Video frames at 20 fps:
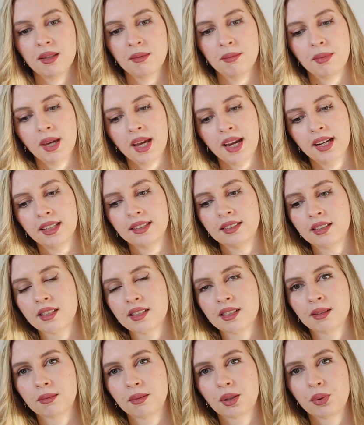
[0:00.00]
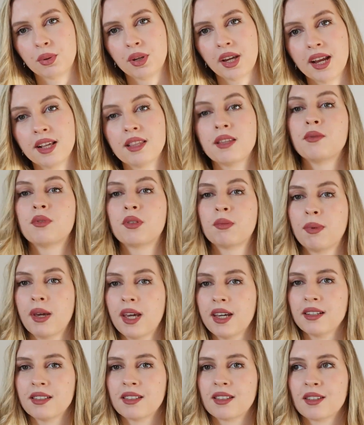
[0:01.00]
demand some creative
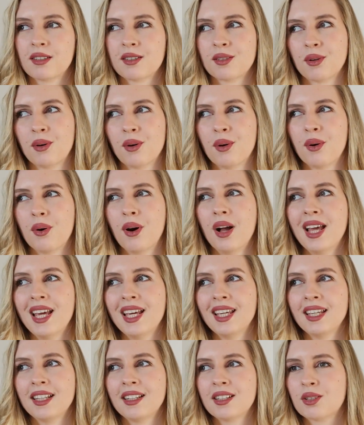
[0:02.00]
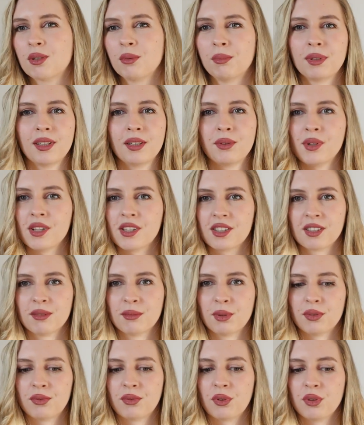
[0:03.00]
space, so it is completely
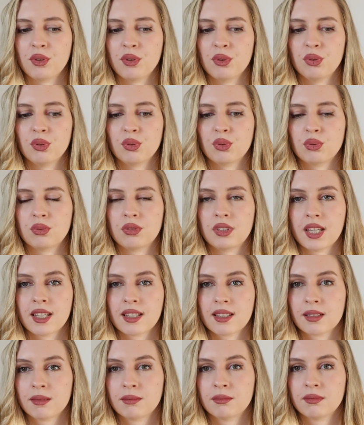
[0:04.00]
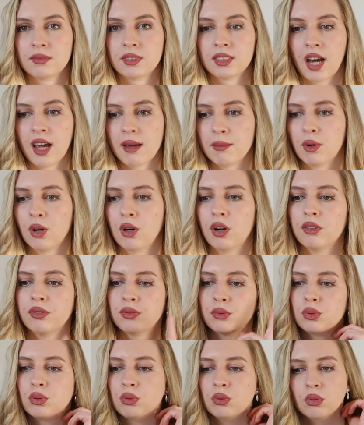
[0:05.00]
reasonable for you to take some time
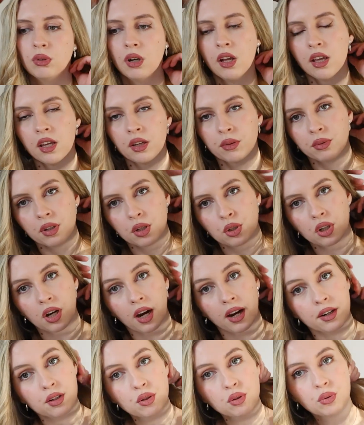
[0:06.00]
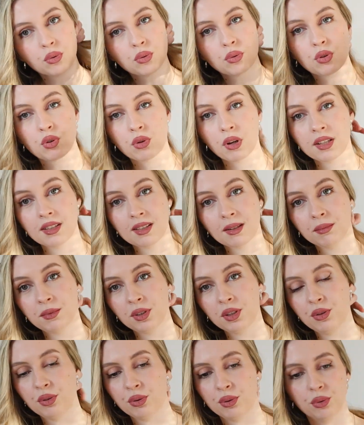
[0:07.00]
off to recharge, to try
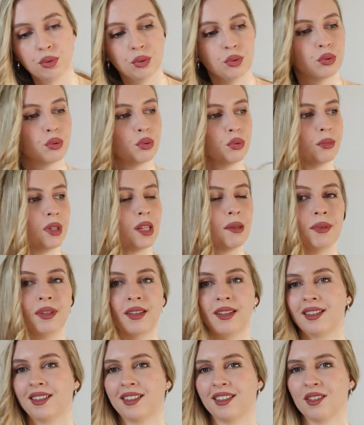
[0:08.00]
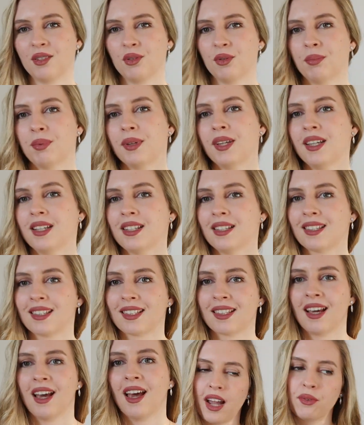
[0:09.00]
something new, to maybe learn a new
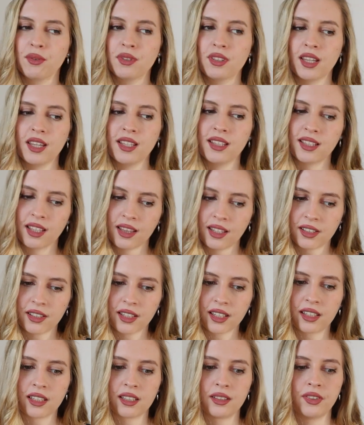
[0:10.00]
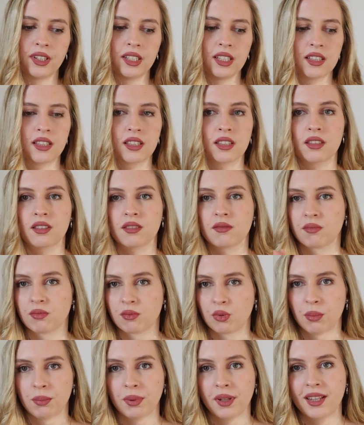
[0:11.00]
piece. I would say it's a learning curve, and it's
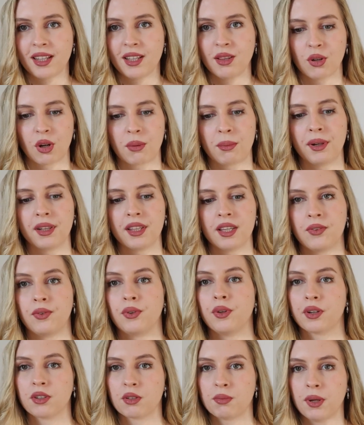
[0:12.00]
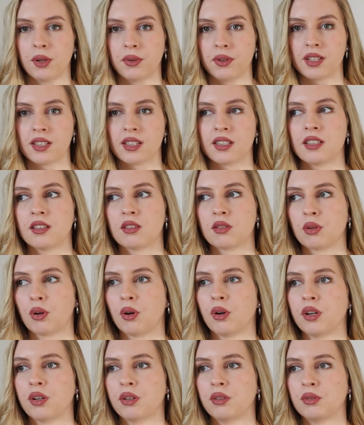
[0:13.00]
completely normal if you experience it,
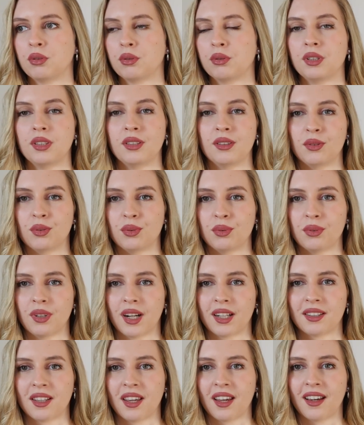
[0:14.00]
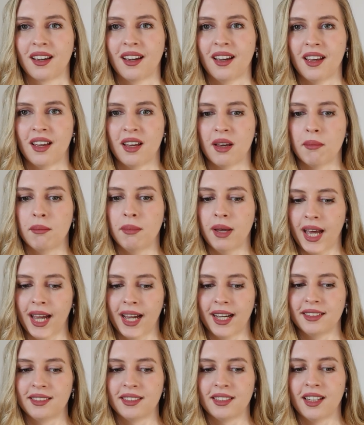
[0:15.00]
so you didn't do nothing
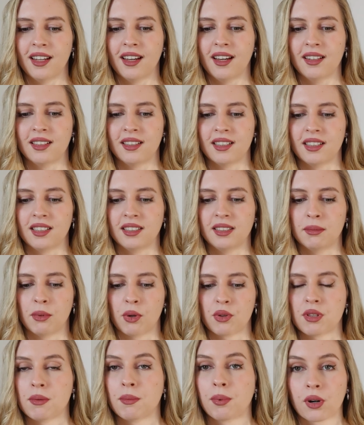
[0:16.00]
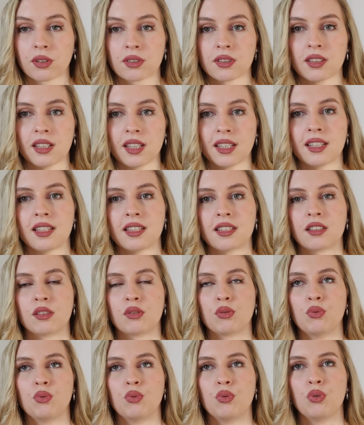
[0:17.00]
bad. The most important thing is
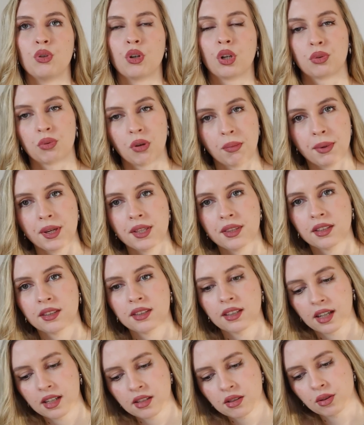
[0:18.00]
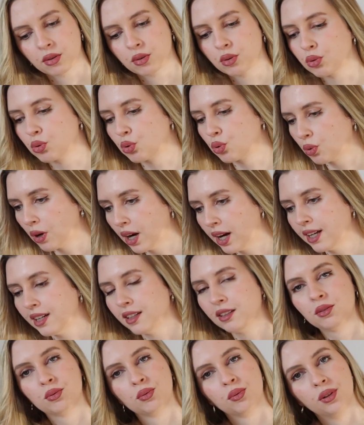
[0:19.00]
to not repeat it, yeah? So to
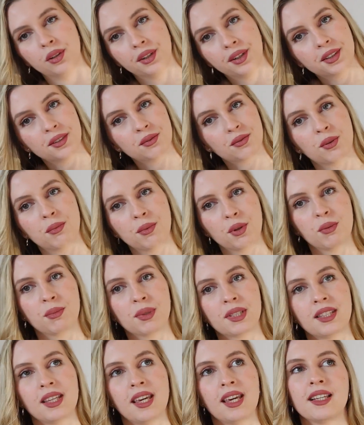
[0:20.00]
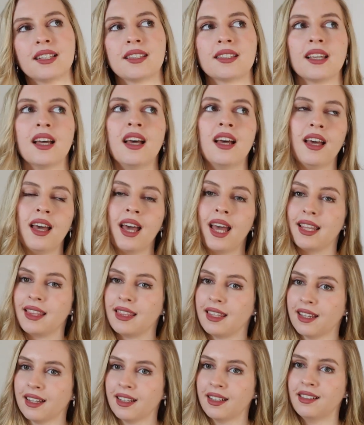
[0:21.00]
try to learn from your mistakes
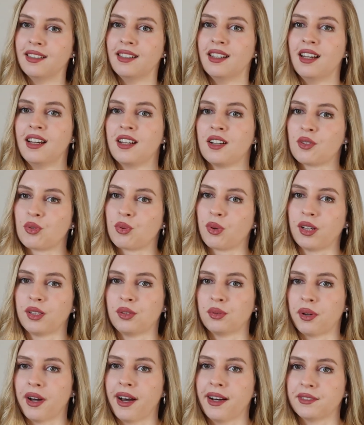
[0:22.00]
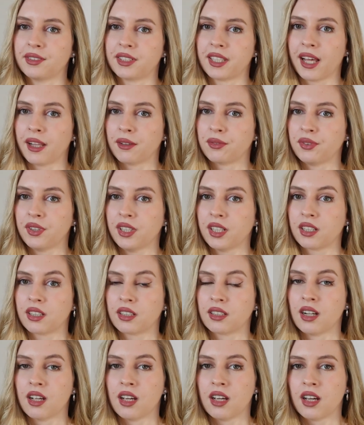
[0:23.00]
and then try to have
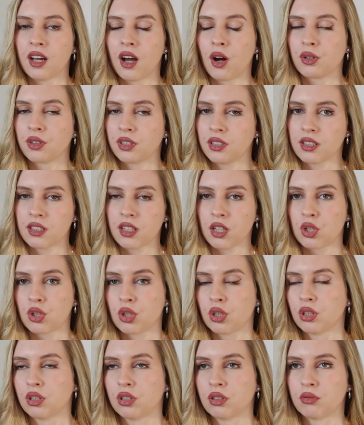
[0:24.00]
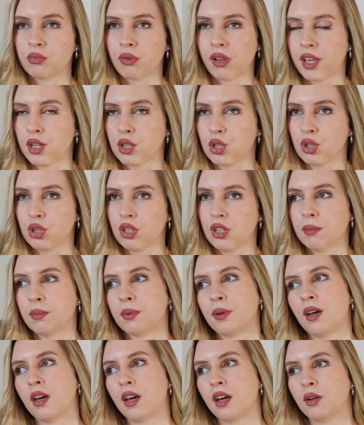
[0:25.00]
healthier organization, relationship
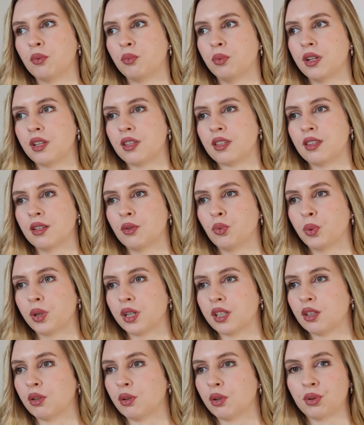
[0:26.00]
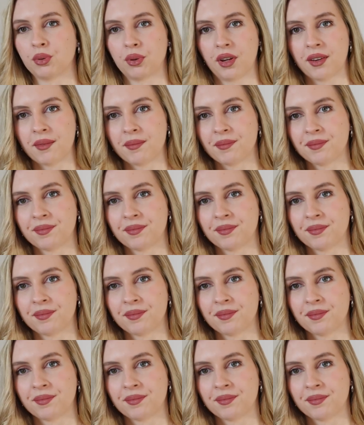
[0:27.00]
with the work you're doing.